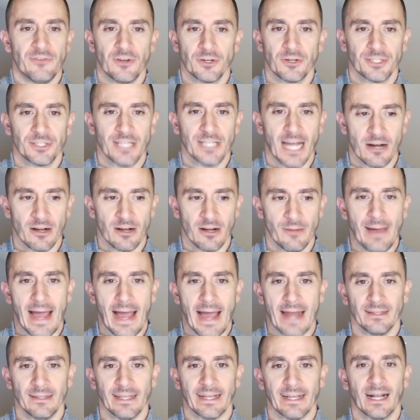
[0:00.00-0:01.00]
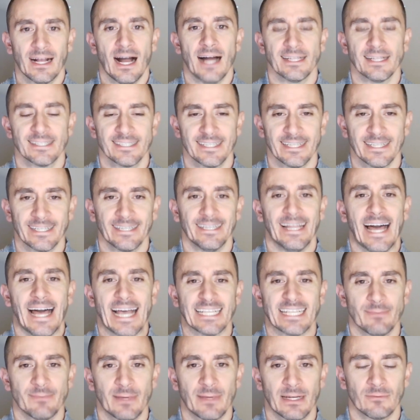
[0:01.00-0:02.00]
you're tired of battling constant
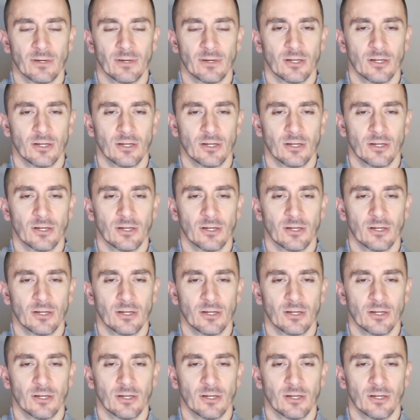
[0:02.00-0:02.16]
last-minute